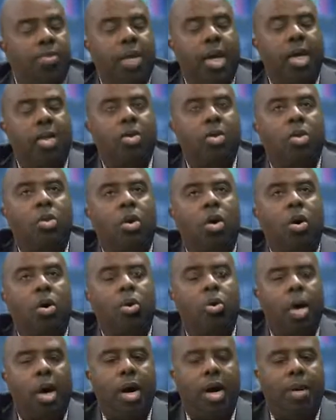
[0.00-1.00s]
And
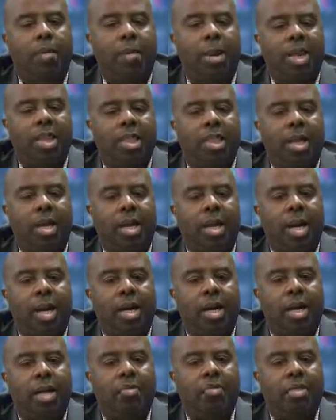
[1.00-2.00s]
so I think in
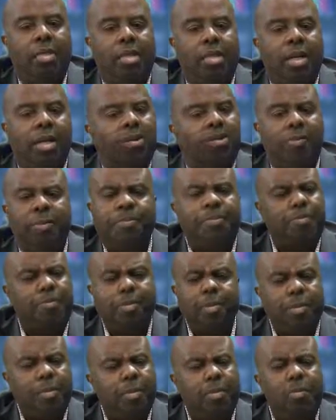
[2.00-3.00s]
and of itself,
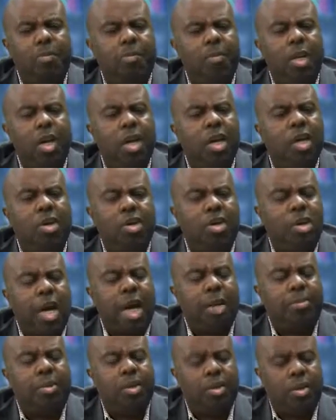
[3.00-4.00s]
you're
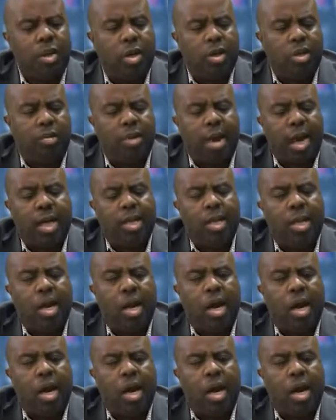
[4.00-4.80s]
absolutely correct.